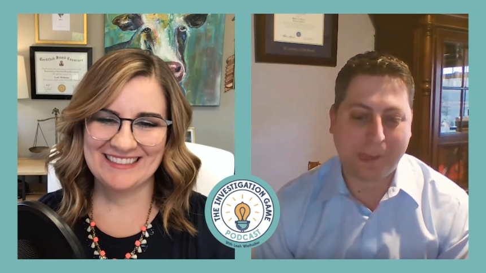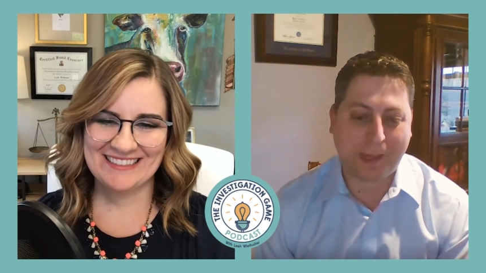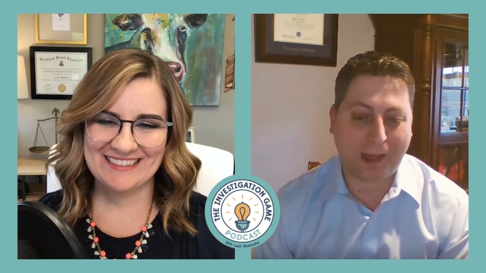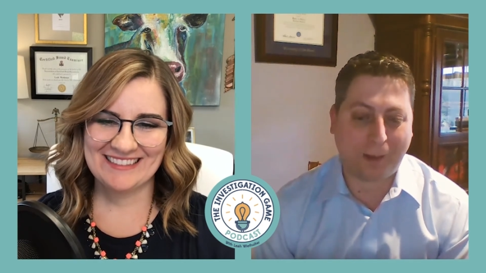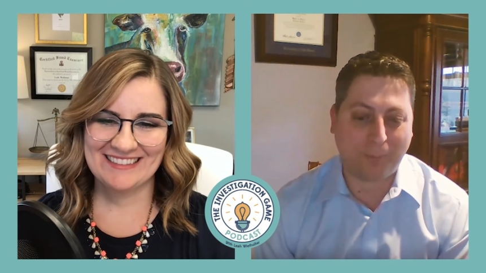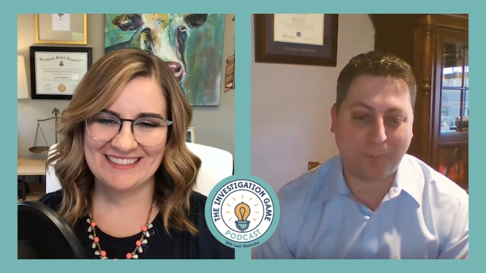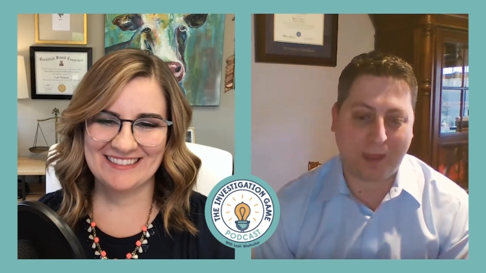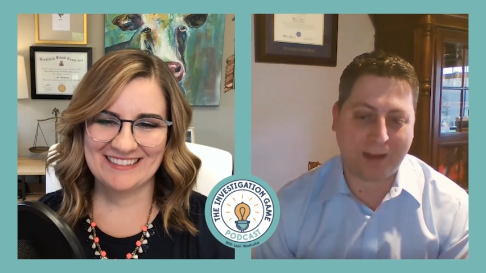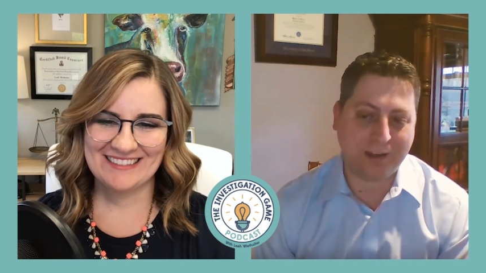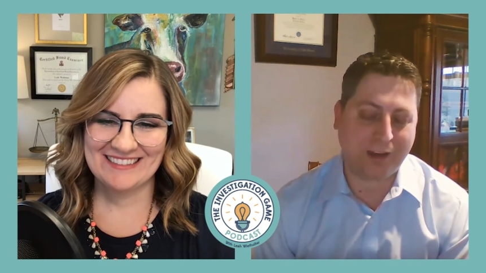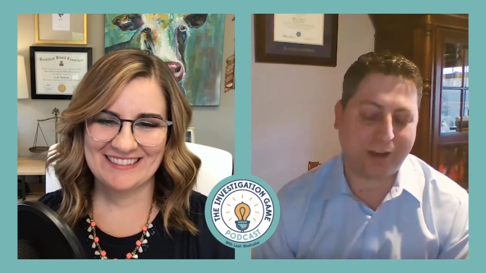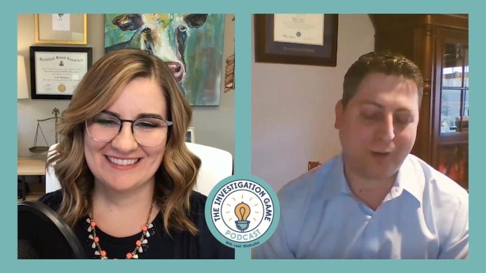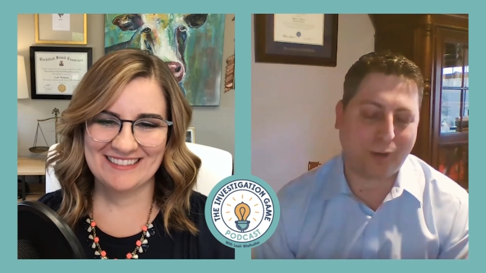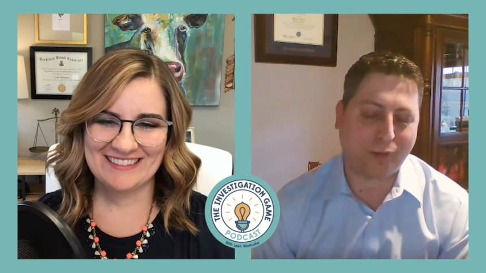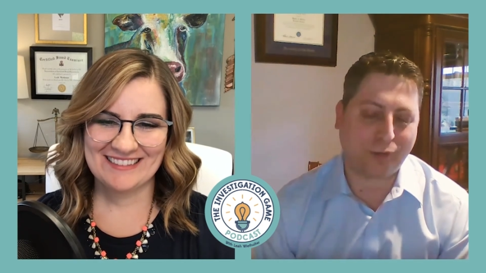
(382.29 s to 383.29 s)
Speaker 1: Um, and
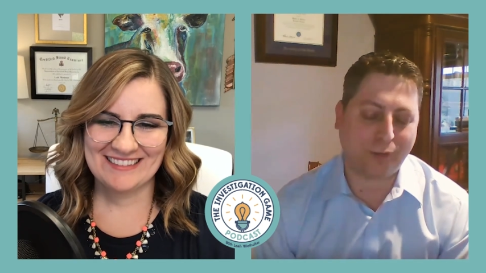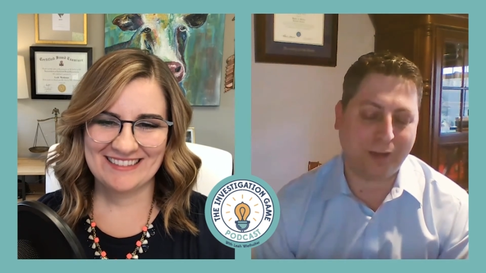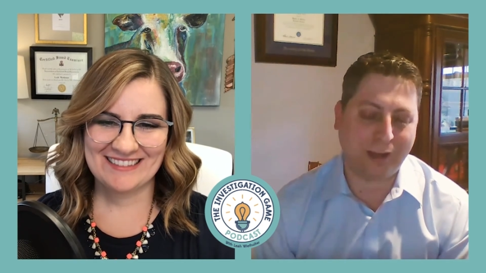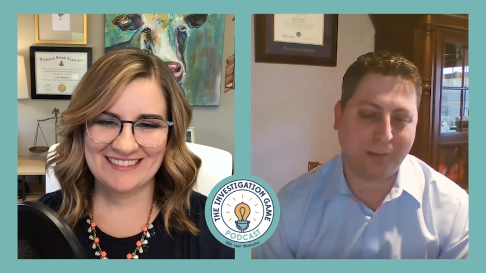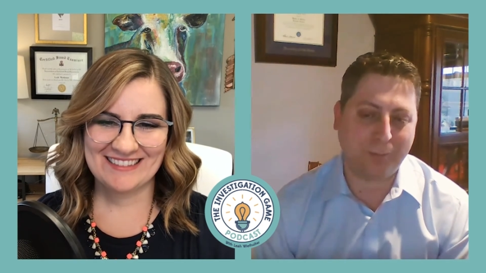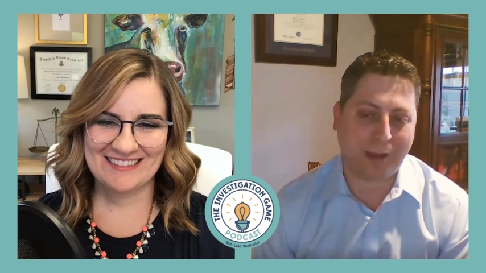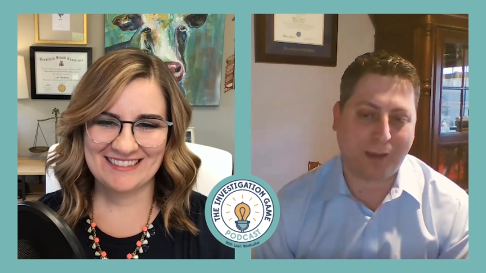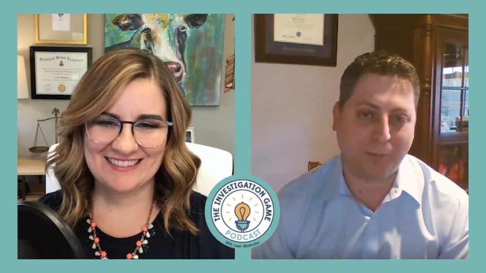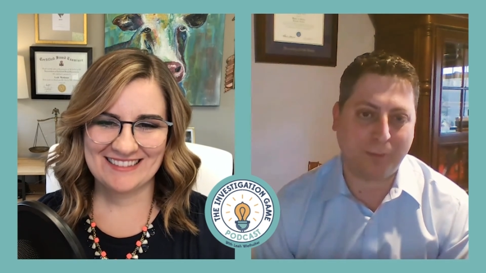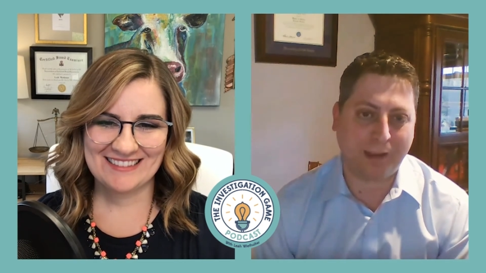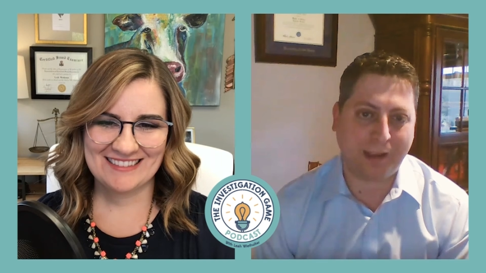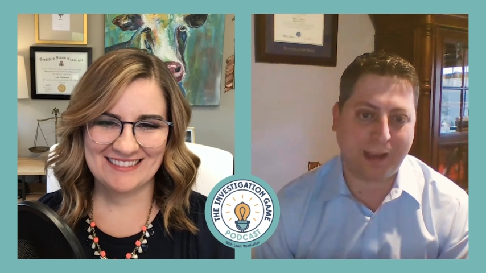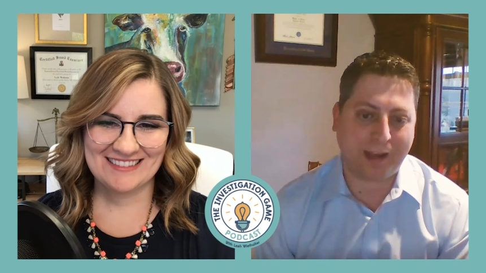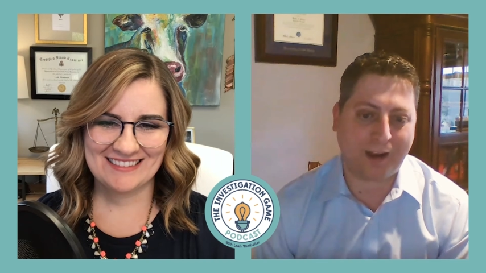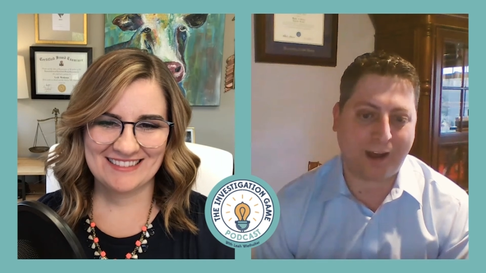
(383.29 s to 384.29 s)
you can also email
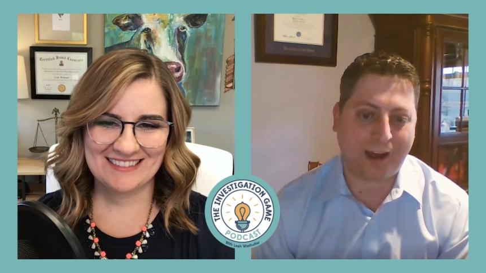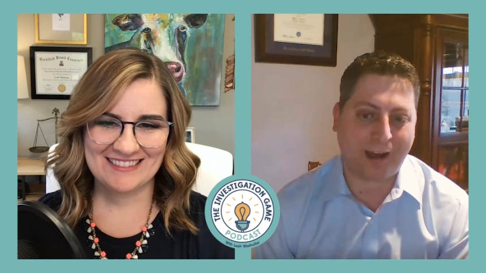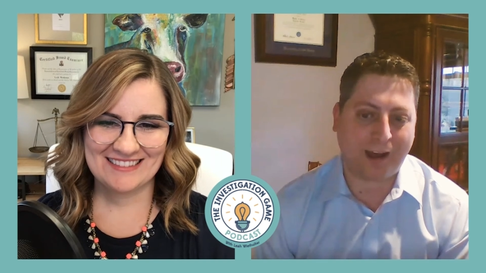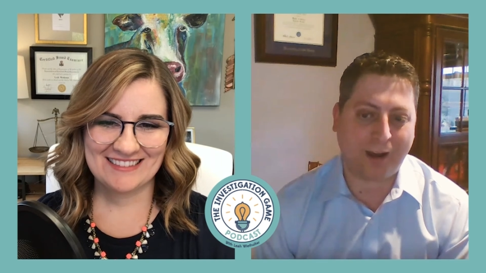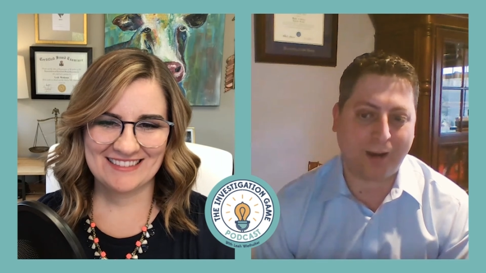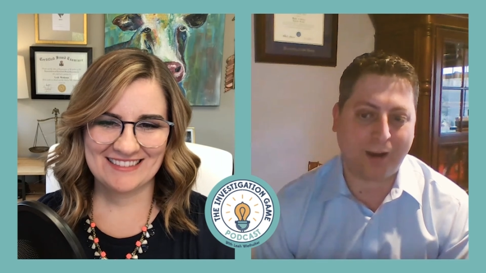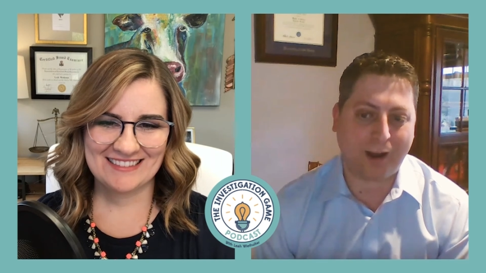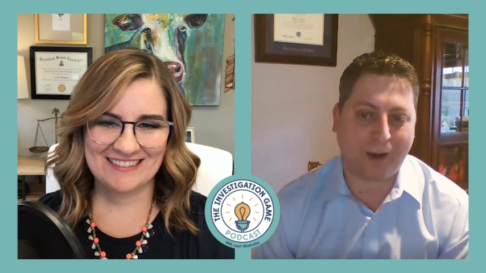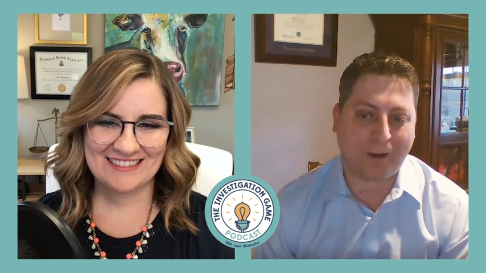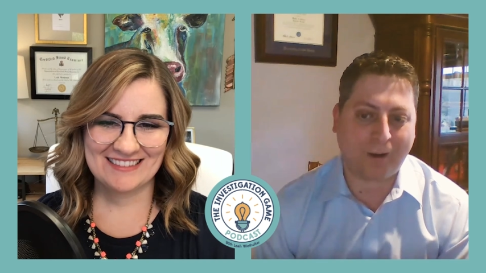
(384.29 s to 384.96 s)
me at uh,